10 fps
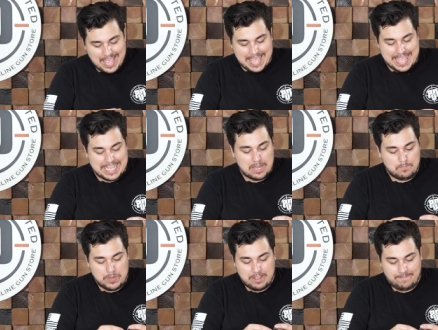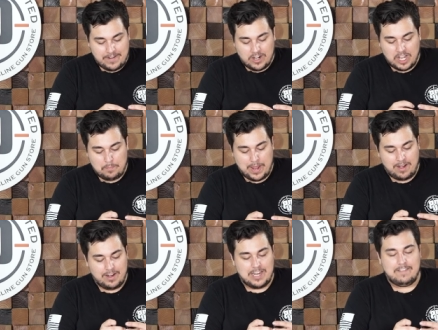it can be fairly
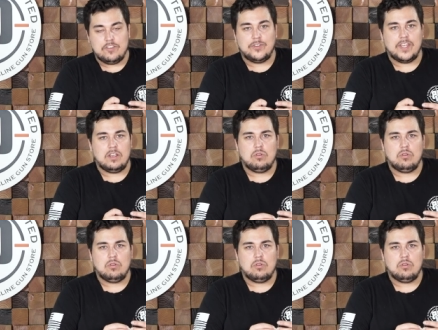apparent if you say,